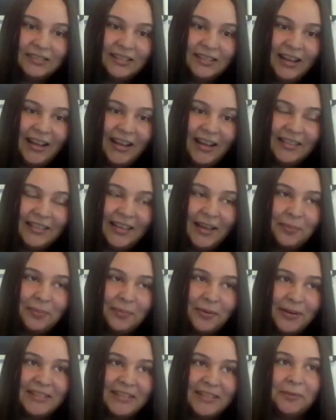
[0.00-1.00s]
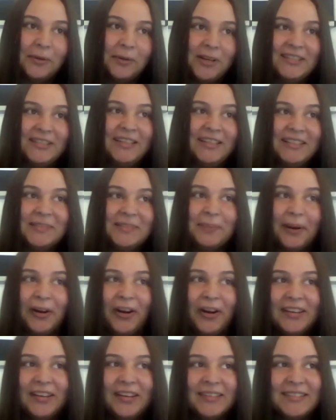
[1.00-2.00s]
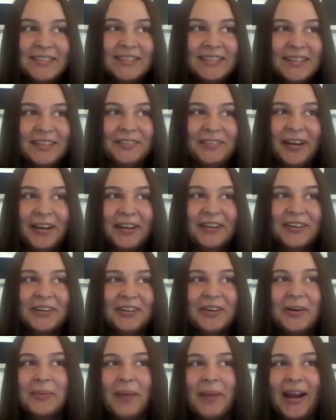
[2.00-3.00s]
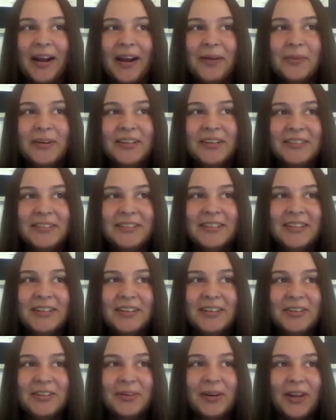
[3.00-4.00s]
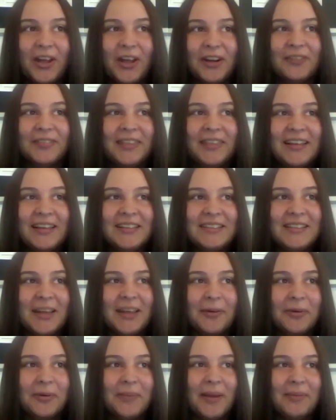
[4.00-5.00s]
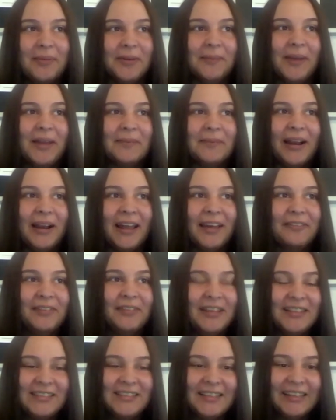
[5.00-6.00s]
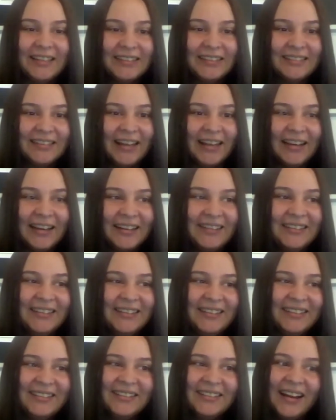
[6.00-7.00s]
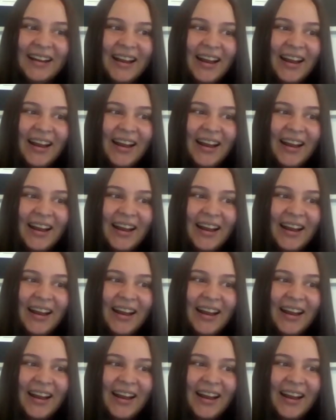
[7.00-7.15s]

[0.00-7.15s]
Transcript: At that point, I wasn't experienced. If I could go back, I would do a lot of things that would maybe make my life easier. Like, I